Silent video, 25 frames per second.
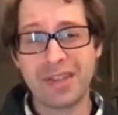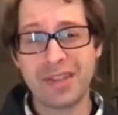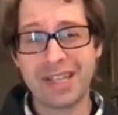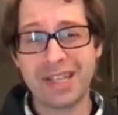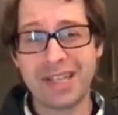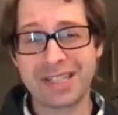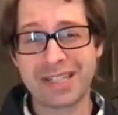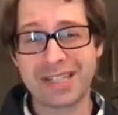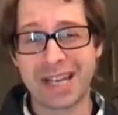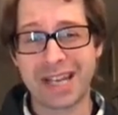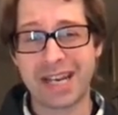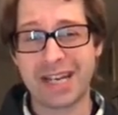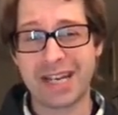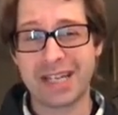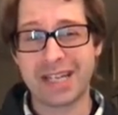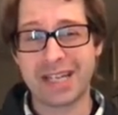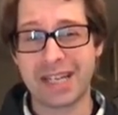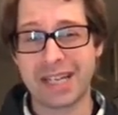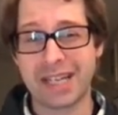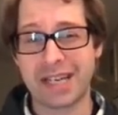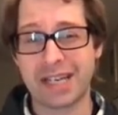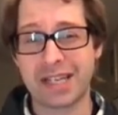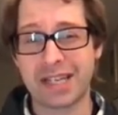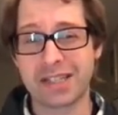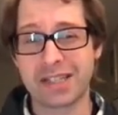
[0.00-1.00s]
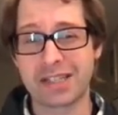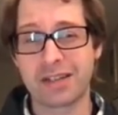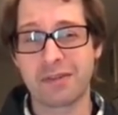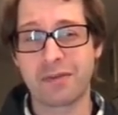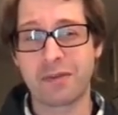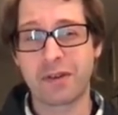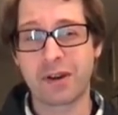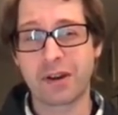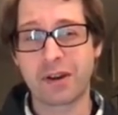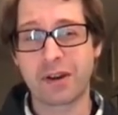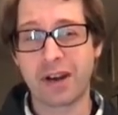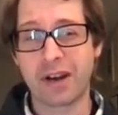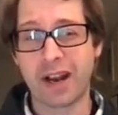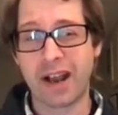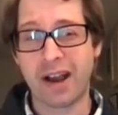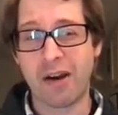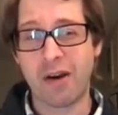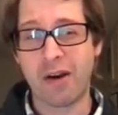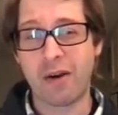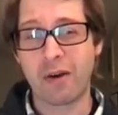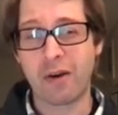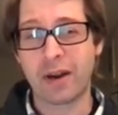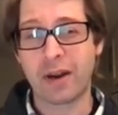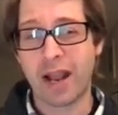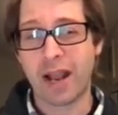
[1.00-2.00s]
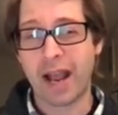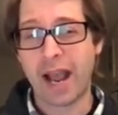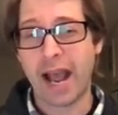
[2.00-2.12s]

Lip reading: these ideas to figure out